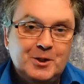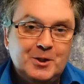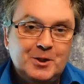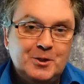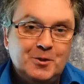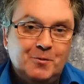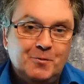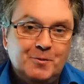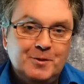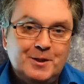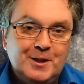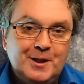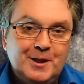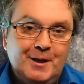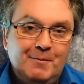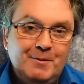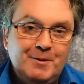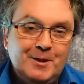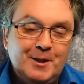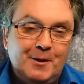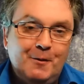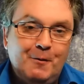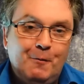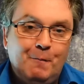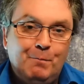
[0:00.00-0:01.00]
So it was it
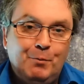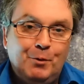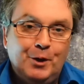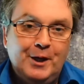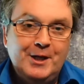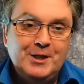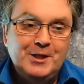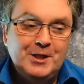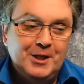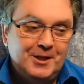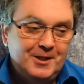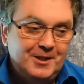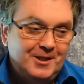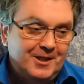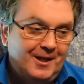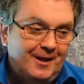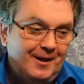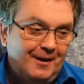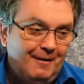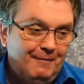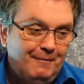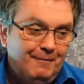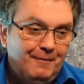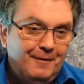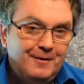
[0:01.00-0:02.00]
was a real pleasure to
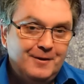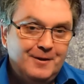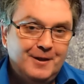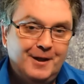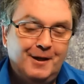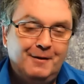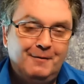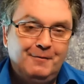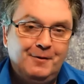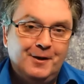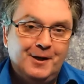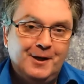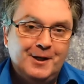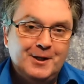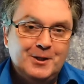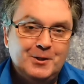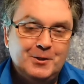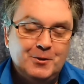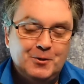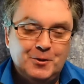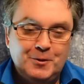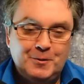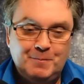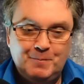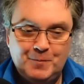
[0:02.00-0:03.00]
have to have Chris
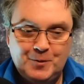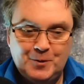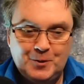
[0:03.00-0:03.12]
on.